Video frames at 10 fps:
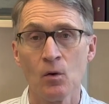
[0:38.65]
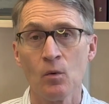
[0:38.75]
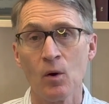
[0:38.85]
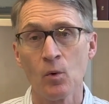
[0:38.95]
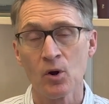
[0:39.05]

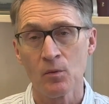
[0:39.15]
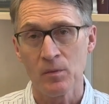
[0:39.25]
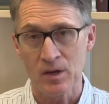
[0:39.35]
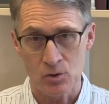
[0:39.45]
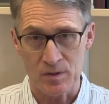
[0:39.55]
What we're
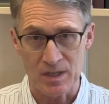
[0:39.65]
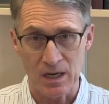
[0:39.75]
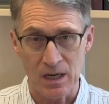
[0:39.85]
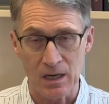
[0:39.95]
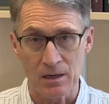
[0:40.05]

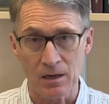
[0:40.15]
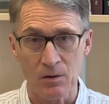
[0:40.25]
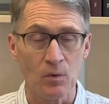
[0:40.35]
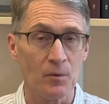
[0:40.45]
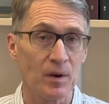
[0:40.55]
interested in and
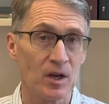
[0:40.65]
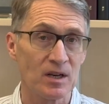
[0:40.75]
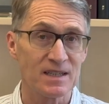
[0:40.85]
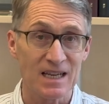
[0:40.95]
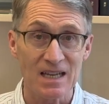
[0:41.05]
what we're going to
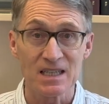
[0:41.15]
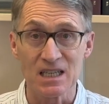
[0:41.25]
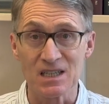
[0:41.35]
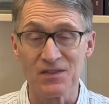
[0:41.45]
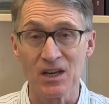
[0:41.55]
discuss in
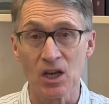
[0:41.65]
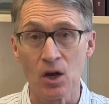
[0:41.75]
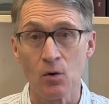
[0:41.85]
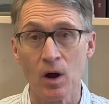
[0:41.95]
this video